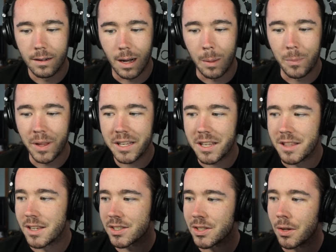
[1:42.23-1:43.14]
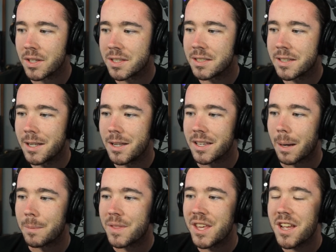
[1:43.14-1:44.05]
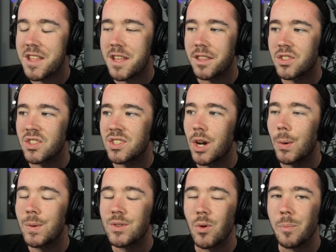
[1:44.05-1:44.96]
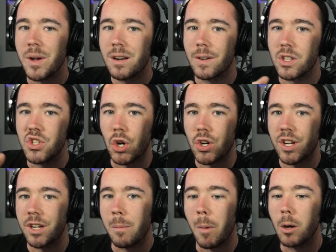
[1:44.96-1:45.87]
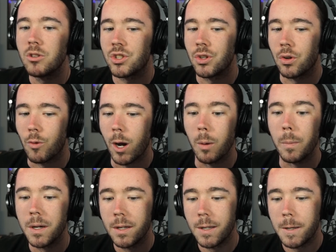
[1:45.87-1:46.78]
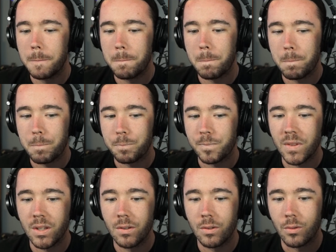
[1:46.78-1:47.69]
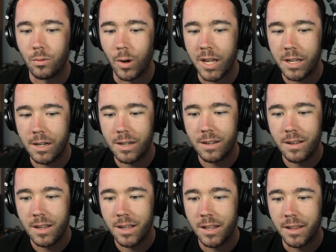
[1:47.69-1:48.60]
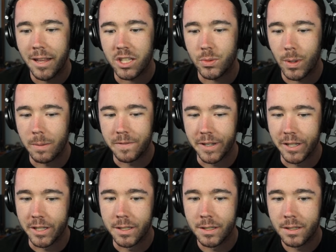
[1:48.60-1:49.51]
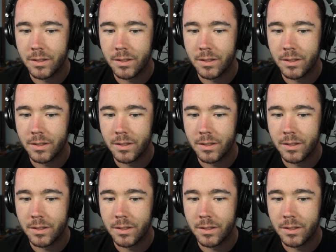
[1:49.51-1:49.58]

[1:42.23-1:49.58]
I'm liking this though. I'm thinking that this is going to a bit of a dark and emotional realm. Right? That's what I'm feeling.